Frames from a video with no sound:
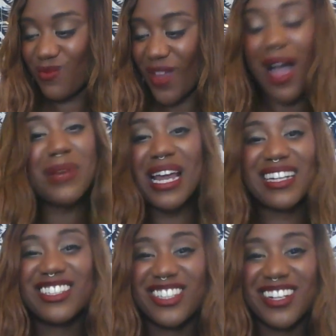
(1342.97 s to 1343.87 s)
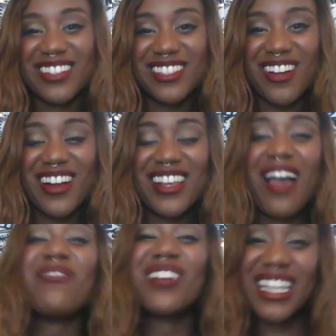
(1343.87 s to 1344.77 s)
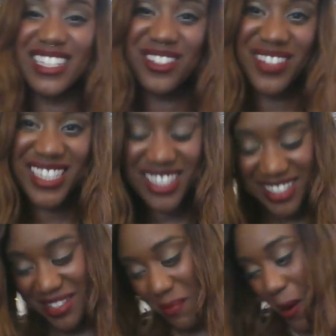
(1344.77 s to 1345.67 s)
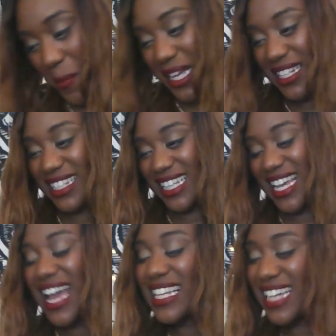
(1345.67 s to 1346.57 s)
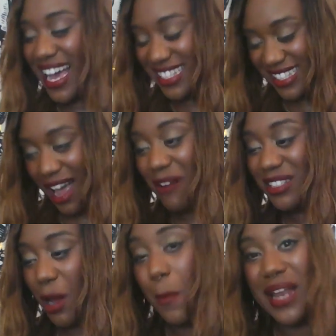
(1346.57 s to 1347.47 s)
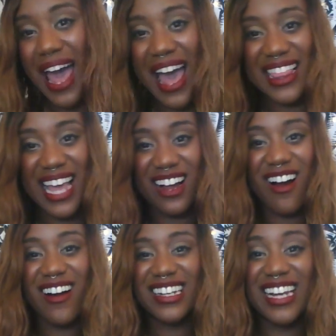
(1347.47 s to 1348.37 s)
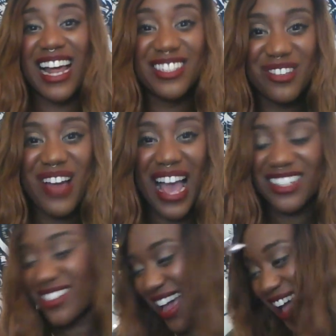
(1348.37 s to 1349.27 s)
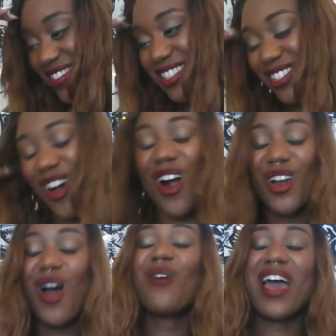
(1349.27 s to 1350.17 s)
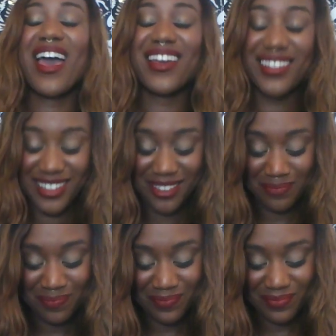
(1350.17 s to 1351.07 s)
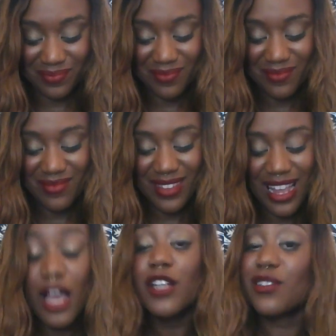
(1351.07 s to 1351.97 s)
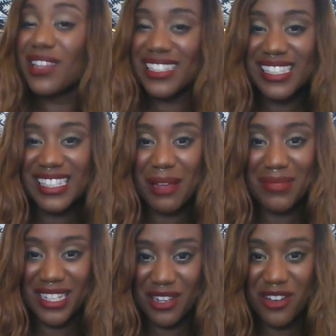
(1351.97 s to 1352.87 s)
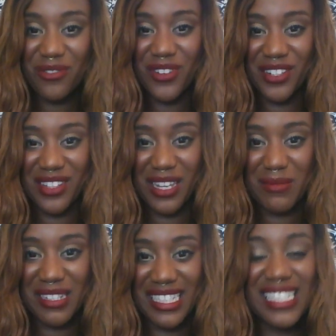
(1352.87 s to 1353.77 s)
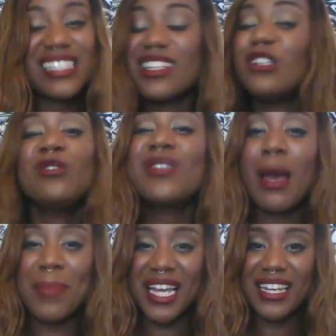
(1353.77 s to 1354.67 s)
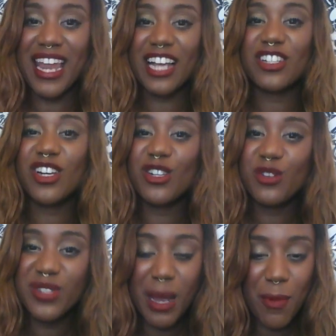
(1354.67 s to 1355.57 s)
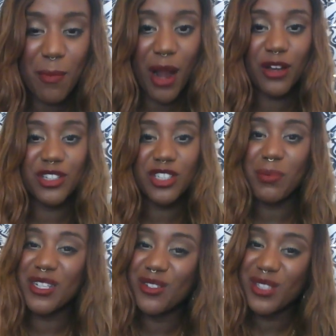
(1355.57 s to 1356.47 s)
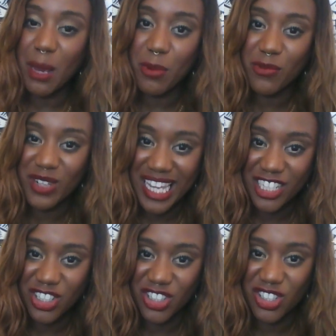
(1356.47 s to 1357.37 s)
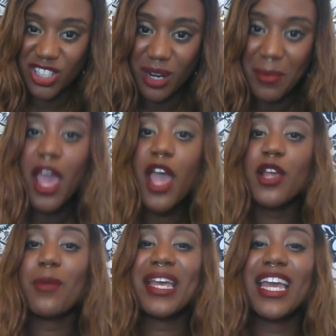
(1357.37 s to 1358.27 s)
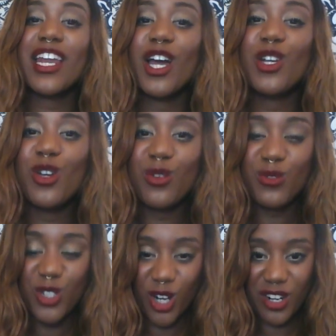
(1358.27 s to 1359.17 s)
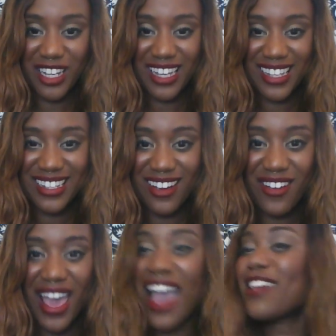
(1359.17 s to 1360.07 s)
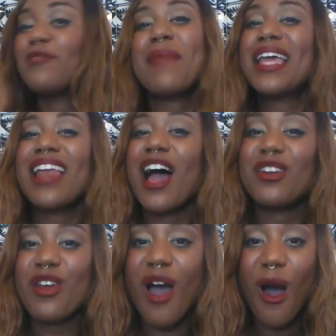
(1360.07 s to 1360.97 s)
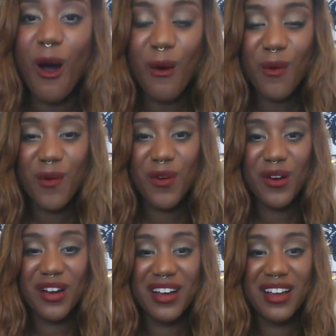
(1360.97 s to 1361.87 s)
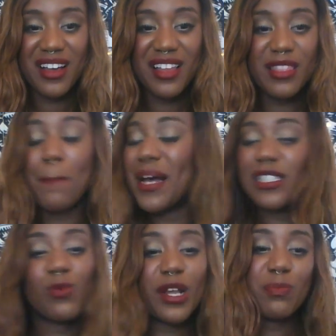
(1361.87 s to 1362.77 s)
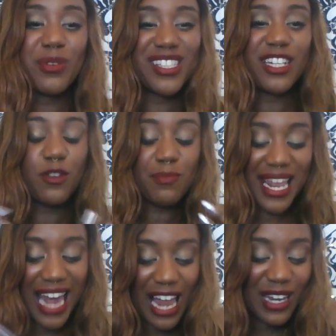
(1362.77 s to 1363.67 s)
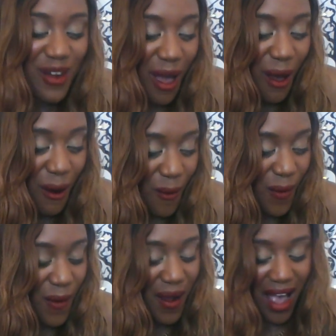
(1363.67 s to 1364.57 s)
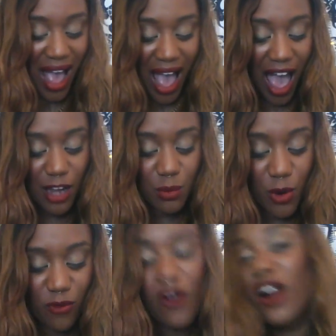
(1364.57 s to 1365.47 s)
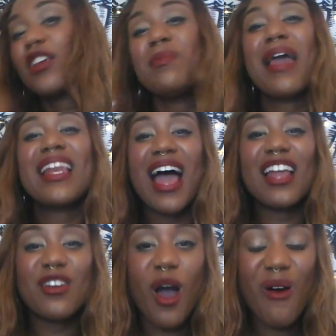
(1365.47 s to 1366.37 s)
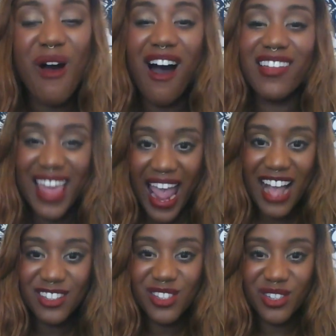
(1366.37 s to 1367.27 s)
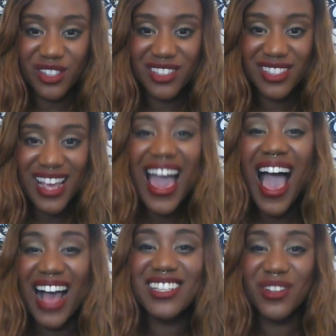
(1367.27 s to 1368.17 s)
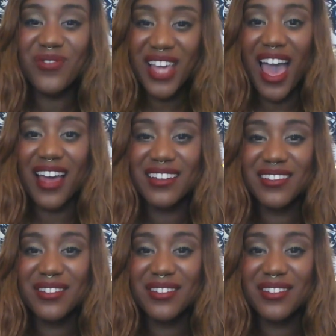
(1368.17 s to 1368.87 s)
I'm not gonna share this card yet. We'll get into it in just a moment. Yes, I was hoping I had that card, and I do actually have this card. Okay, so this is something new for you, Libras. This is a new type of connection, a new type of partnership, a new type of relationship. You're beginning a new journey, okay? You may not know the best way to proceed. You may not know how to move forward. You may not know all the answers as of yet.